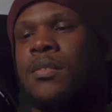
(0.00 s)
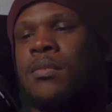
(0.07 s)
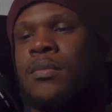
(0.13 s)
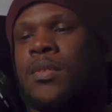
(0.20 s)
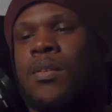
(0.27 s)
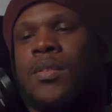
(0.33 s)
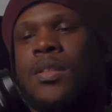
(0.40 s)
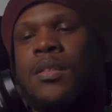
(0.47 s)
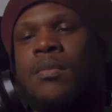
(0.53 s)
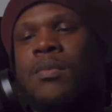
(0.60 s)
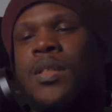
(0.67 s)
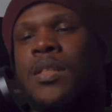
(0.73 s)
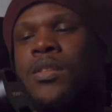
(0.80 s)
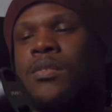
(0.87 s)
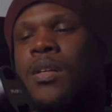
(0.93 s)
The only
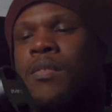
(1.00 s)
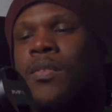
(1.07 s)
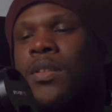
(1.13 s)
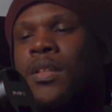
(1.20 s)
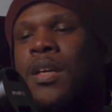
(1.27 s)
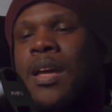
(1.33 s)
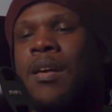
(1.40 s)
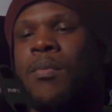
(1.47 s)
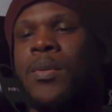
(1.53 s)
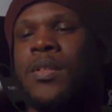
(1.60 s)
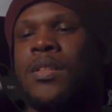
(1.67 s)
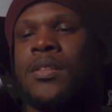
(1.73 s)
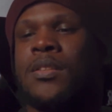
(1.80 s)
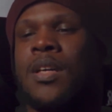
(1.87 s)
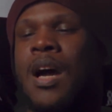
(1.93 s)
issue I really have with it
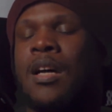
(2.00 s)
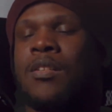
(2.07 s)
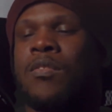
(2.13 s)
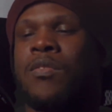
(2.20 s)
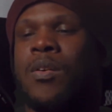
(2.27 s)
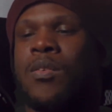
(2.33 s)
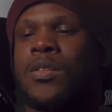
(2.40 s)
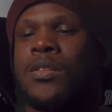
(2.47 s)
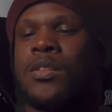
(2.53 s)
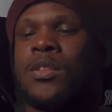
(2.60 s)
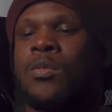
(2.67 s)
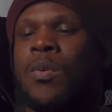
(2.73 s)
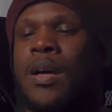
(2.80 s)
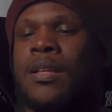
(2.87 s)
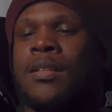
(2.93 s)
is the autofocus is
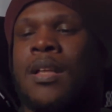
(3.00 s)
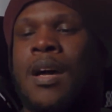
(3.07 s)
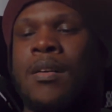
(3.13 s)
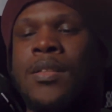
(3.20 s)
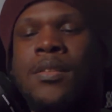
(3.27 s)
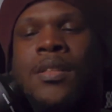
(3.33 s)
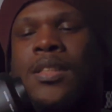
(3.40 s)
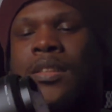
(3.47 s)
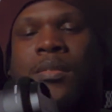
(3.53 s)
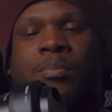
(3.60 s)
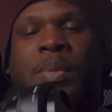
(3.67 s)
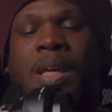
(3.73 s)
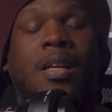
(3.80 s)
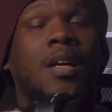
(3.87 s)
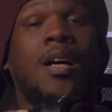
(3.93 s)
quite loud. It doesn't
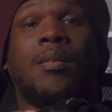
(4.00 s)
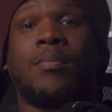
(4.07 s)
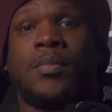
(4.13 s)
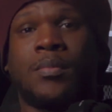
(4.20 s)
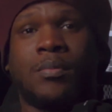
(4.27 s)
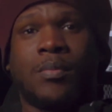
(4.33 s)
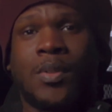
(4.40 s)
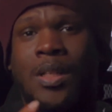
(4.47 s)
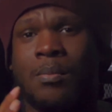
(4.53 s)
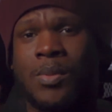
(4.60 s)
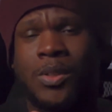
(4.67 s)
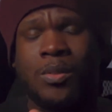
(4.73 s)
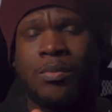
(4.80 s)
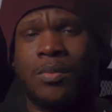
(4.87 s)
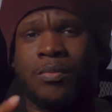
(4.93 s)
pick up when I'm
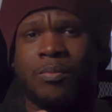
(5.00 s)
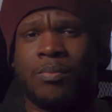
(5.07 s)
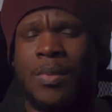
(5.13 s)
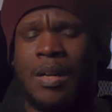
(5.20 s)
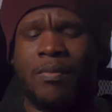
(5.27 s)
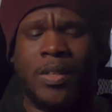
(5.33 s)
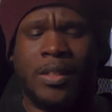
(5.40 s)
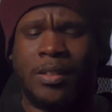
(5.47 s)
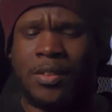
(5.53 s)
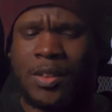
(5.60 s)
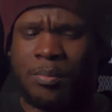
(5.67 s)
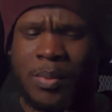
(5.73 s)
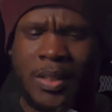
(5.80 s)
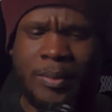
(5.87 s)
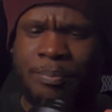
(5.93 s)
shooting my videos,
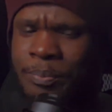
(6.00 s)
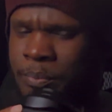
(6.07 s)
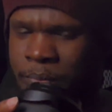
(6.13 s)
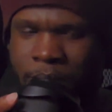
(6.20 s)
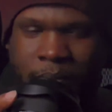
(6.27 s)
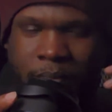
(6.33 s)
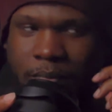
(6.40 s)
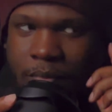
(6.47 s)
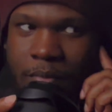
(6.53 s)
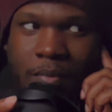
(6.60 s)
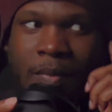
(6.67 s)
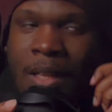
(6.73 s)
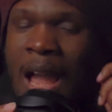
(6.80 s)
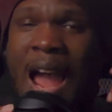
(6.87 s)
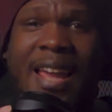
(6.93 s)
but
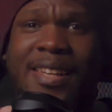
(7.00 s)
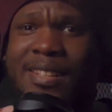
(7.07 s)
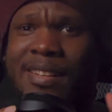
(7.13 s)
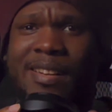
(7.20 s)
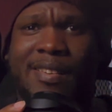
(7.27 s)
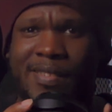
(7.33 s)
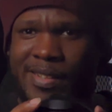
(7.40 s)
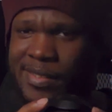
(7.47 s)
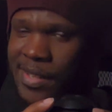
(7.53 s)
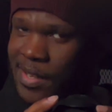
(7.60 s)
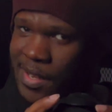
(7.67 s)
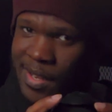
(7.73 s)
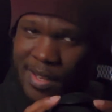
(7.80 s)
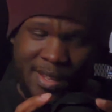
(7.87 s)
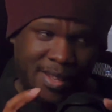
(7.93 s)
I can hear
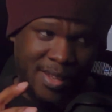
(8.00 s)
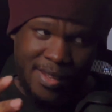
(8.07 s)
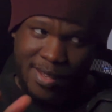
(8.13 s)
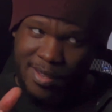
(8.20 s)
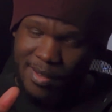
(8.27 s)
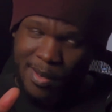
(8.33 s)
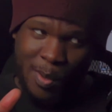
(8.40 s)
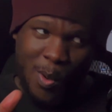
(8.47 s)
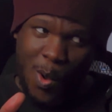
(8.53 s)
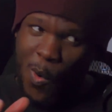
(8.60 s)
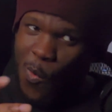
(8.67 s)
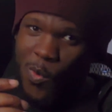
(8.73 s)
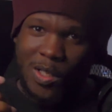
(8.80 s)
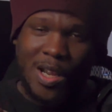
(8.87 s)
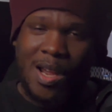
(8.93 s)
it
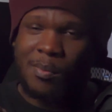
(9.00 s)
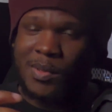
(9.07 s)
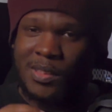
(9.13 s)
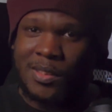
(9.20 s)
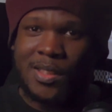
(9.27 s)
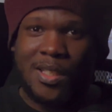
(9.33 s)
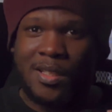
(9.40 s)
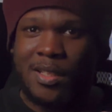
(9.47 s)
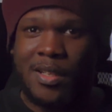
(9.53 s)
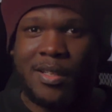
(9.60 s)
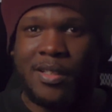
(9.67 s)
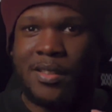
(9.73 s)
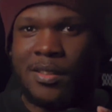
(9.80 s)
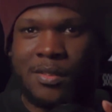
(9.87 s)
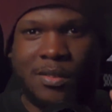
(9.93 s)
when I'm sitting
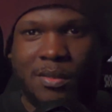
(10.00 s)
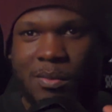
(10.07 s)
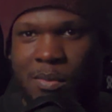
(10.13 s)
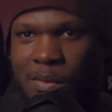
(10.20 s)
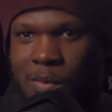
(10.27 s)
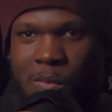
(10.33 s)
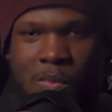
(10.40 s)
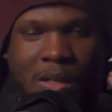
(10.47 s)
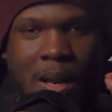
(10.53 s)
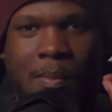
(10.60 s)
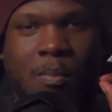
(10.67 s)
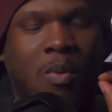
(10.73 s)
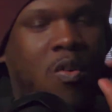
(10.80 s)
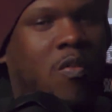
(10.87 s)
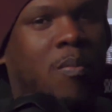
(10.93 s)
here. When I
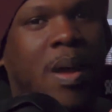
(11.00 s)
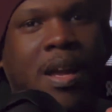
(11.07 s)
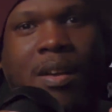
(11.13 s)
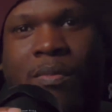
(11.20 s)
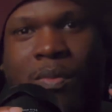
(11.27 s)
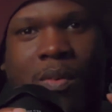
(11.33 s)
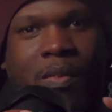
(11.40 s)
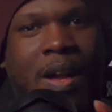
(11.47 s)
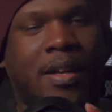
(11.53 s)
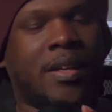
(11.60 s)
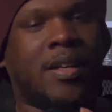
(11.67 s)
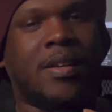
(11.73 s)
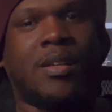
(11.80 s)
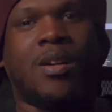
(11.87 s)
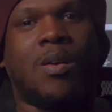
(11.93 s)
move back and forth, I can
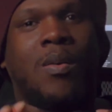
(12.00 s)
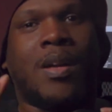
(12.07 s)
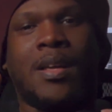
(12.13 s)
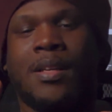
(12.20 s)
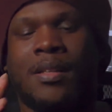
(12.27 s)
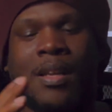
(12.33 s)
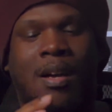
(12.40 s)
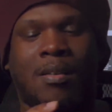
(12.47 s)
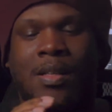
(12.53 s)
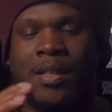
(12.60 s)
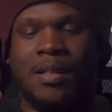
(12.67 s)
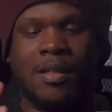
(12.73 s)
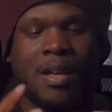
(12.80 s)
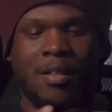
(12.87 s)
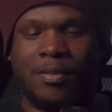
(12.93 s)
hear it going in and out, in
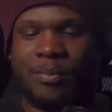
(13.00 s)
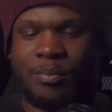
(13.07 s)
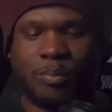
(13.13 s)
and out.